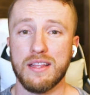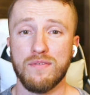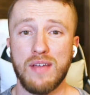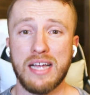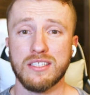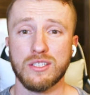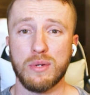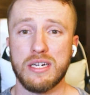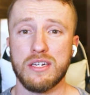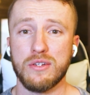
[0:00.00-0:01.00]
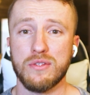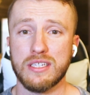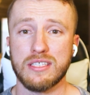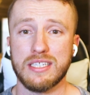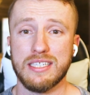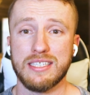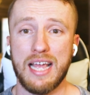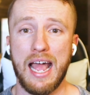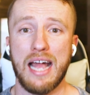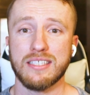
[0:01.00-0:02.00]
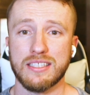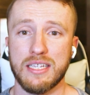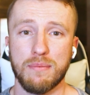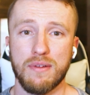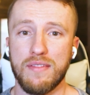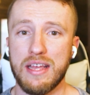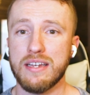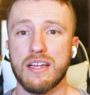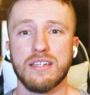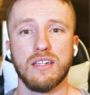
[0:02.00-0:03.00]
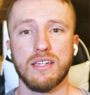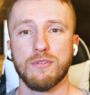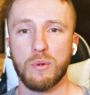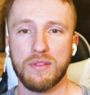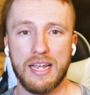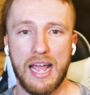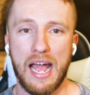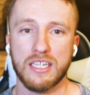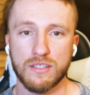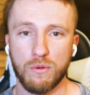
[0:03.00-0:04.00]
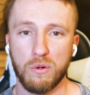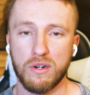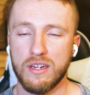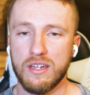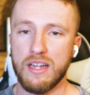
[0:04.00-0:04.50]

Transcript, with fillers: And the fastest way to do this is ask them, then deliver what they ask for.